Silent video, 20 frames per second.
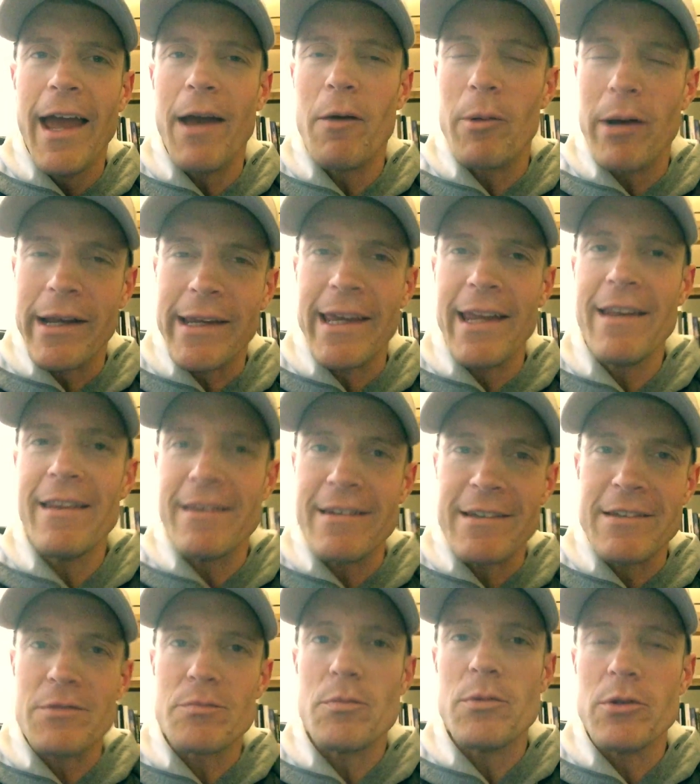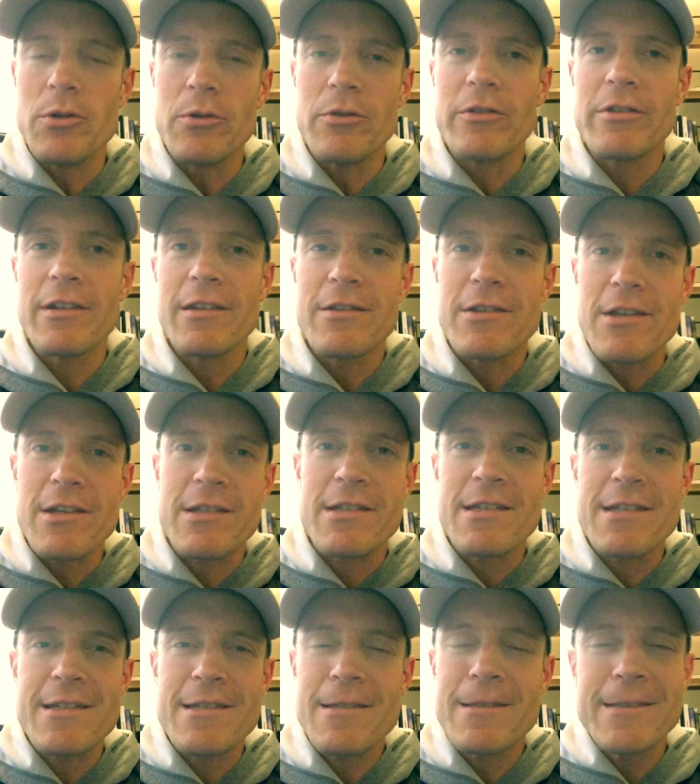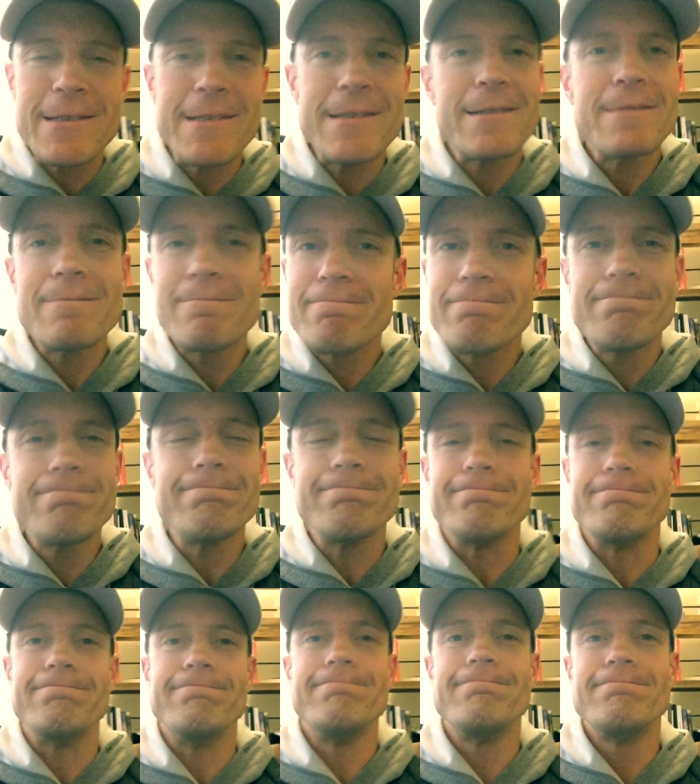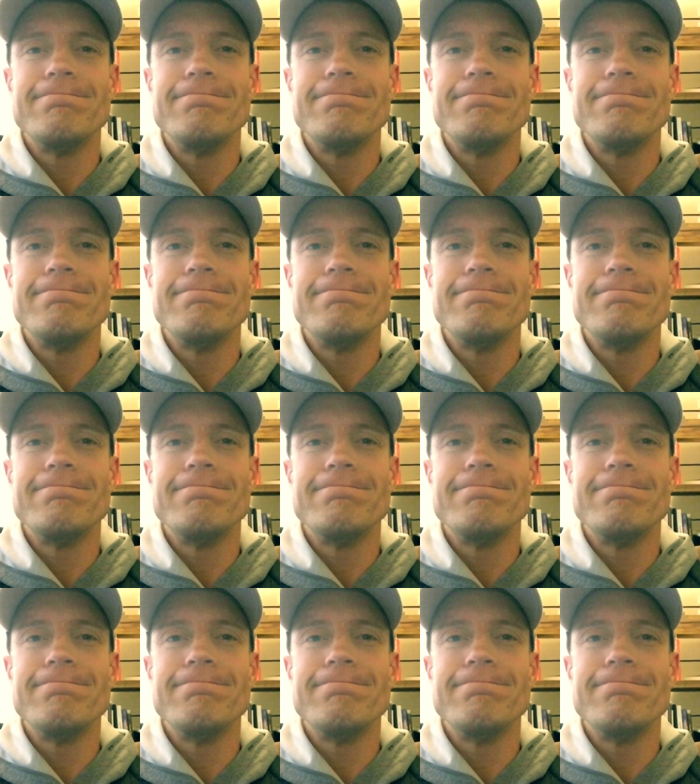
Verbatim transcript: And when I get in these moods, it just, hmm.